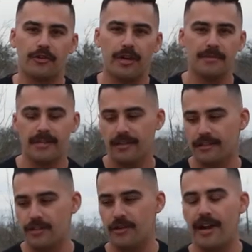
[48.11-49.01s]
trips,
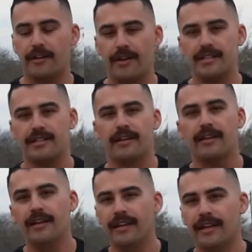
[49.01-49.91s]
to drag racing,
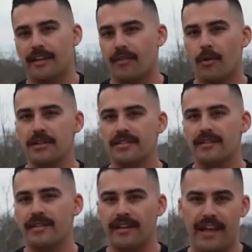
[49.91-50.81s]
and of course,
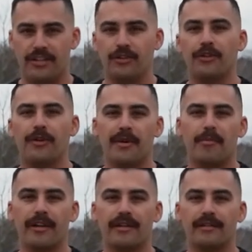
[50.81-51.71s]
the occasional donut break.